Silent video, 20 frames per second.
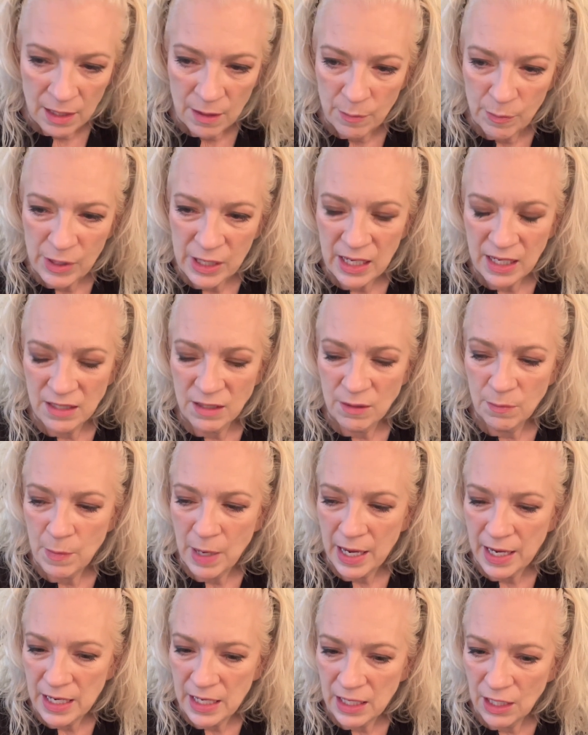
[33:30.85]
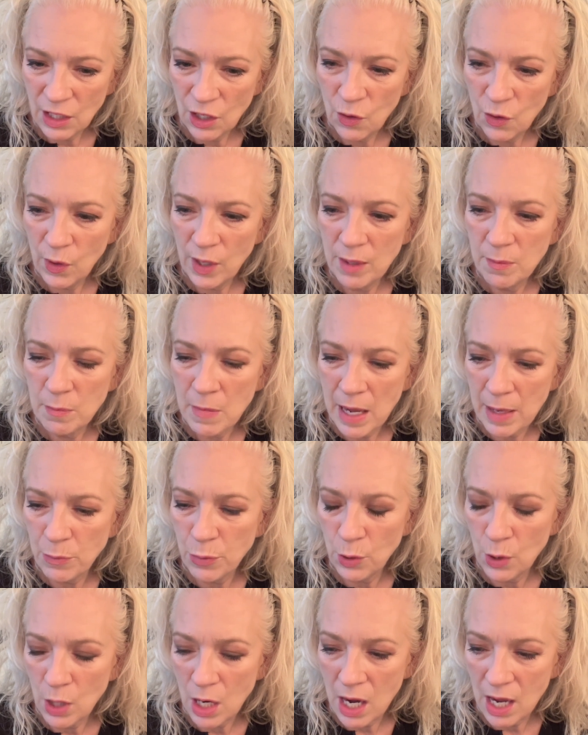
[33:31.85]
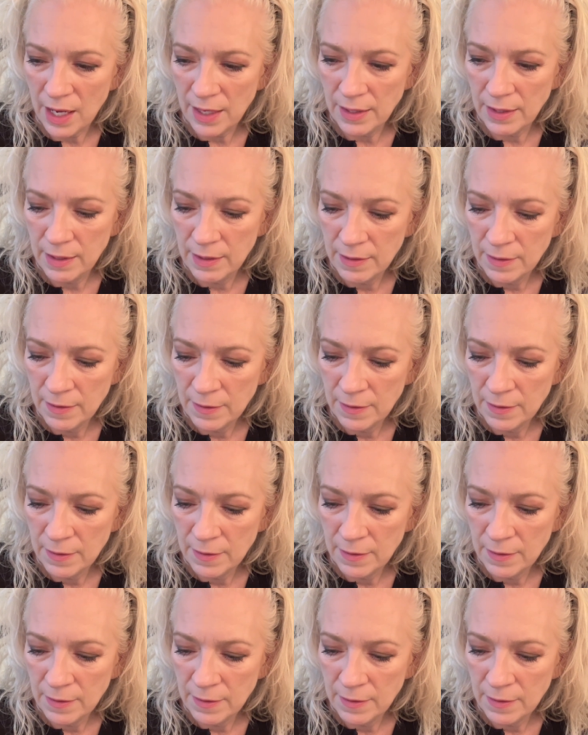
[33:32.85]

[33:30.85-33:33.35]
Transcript: because of my ego and my pride.